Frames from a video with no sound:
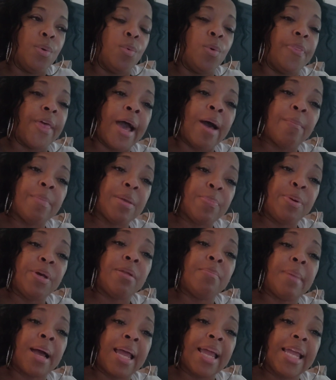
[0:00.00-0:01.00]
without me
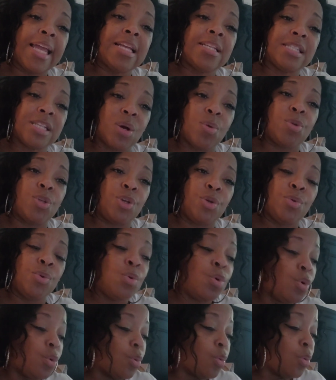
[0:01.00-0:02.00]
putting my hands on you,
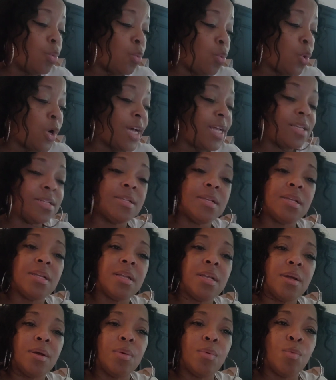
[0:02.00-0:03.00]
what
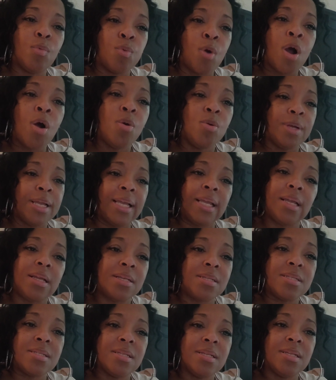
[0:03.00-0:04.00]
wrong
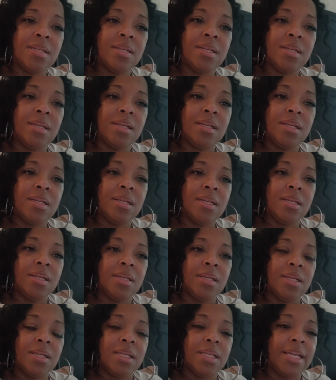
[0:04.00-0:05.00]
is.
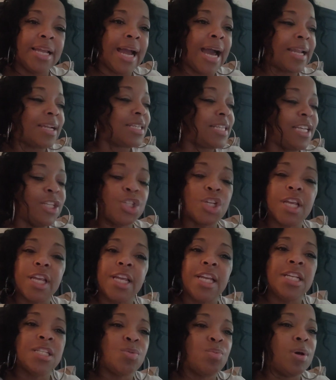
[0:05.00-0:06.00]
You got to teach your
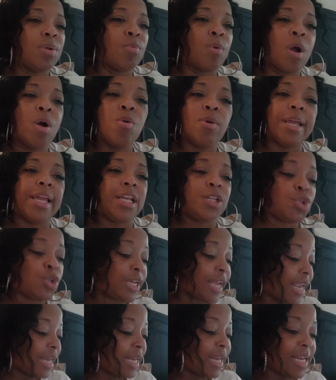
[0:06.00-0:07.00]
kids what wrong is.
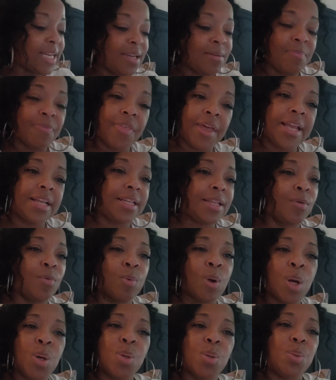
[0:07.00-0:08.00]
You can't let them think that
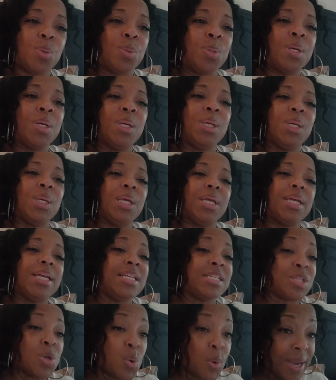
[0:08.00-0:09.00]
wrong
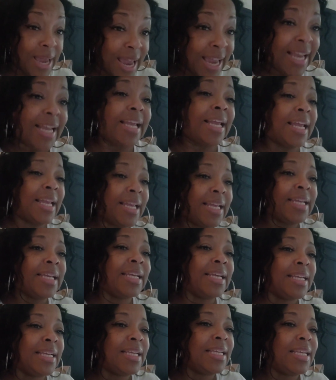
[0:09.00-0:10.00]
is okay.
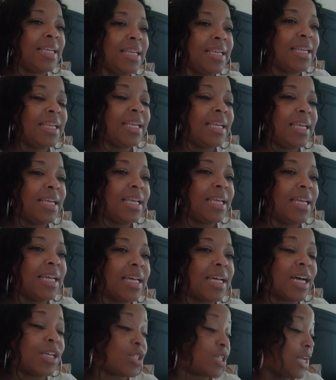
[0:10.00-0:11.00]

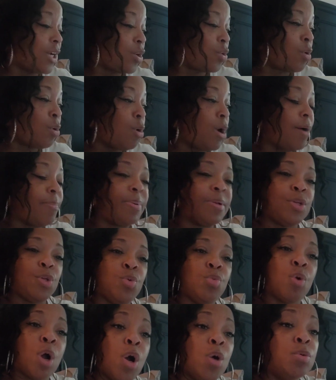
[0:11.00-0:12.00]
Because they'll grow up and
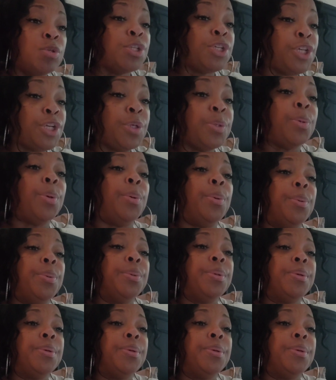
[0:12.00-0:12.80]
do wrong to you